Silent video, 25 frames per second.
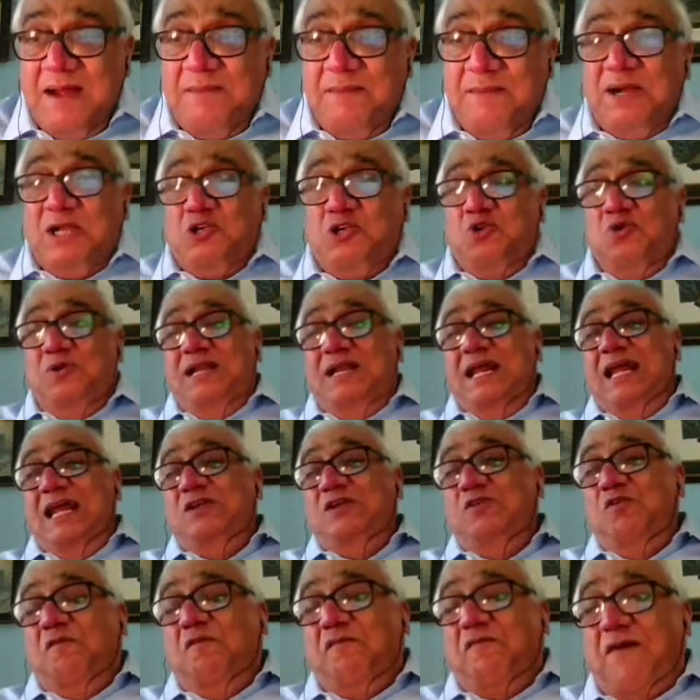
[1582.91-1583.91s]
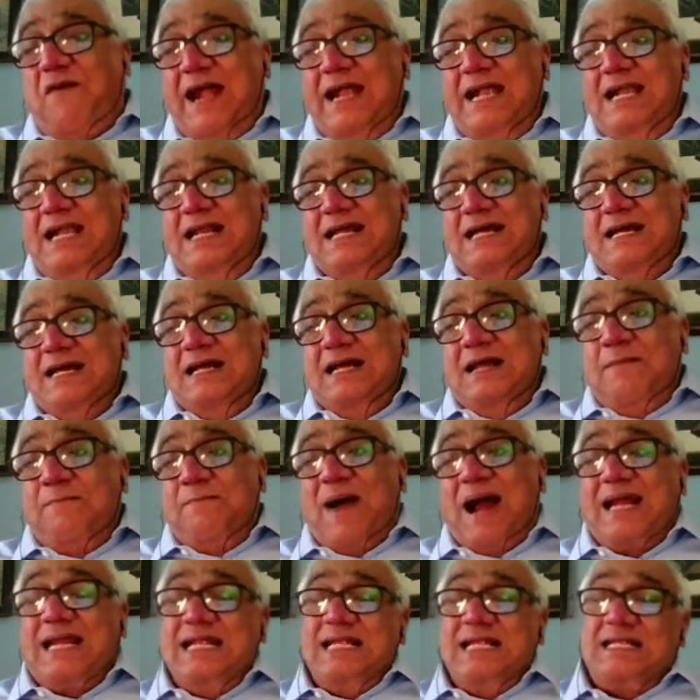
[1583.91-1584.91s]
But today you find
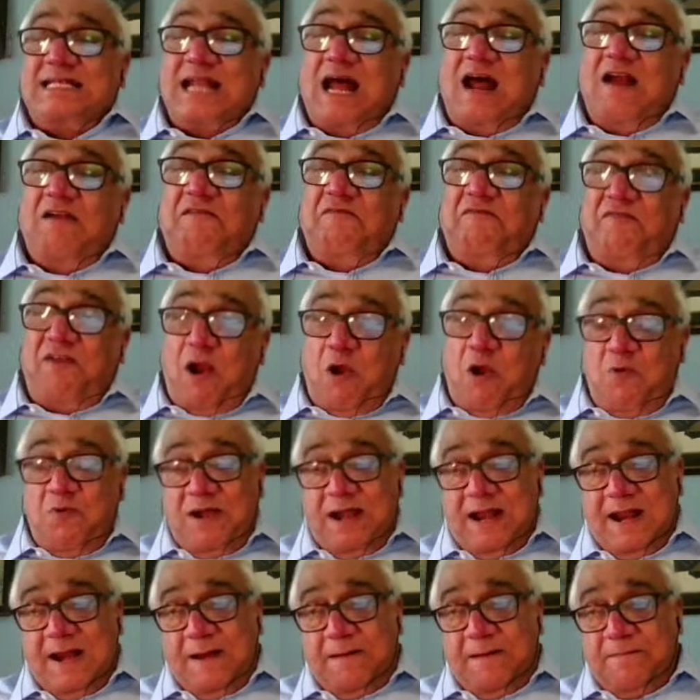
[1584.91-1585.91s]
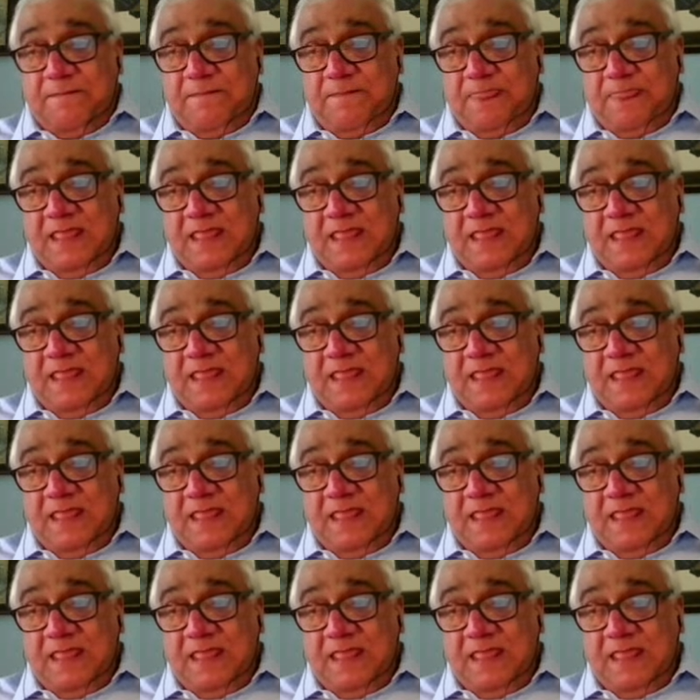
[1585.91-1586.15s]
Pakistan floundering.